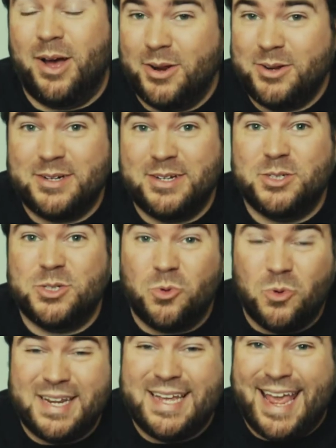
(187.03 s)

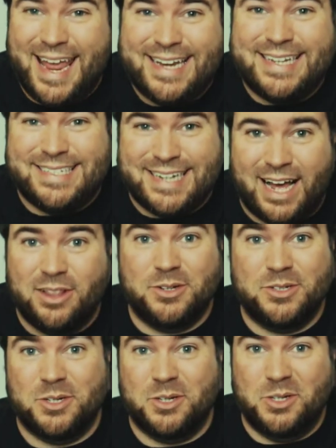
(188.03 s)

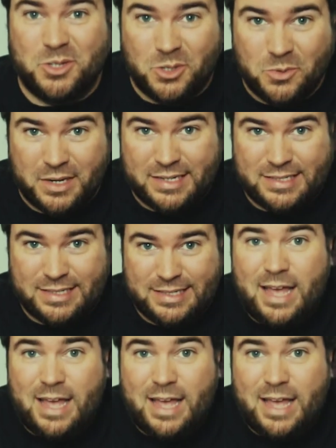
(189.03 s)
$128 a unit.